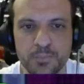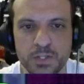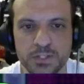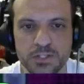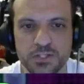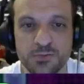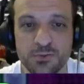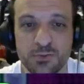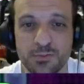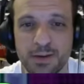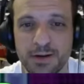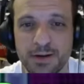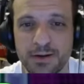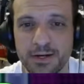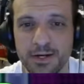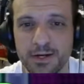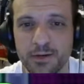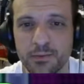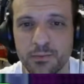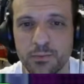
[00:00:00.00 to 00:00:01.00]
Super
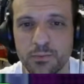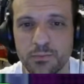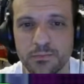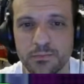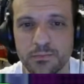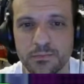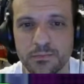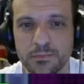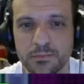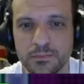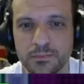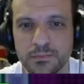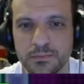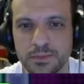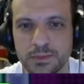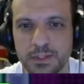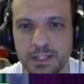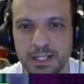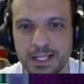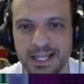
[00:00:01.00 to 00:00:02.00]
Mario
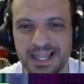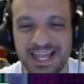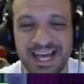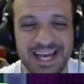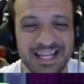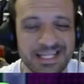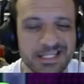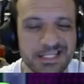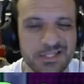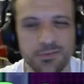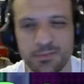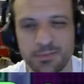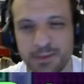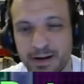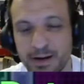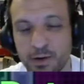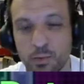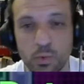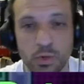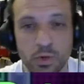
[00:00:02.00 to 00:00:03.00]
Land? Super
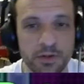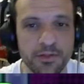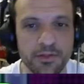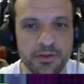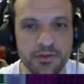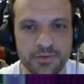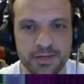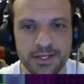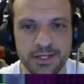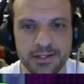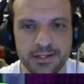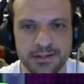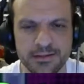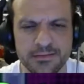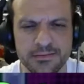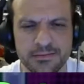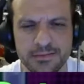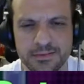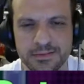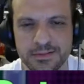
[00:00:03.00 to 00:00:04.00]
Mario World 3?
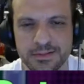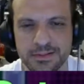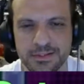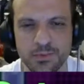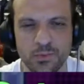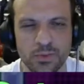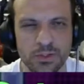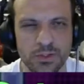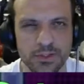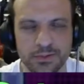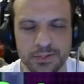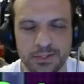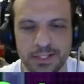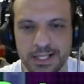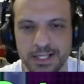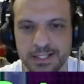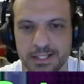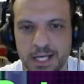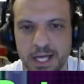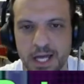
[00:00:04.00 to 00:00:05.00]
Is it World or
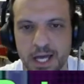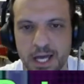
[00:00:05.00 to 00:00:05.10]
Land?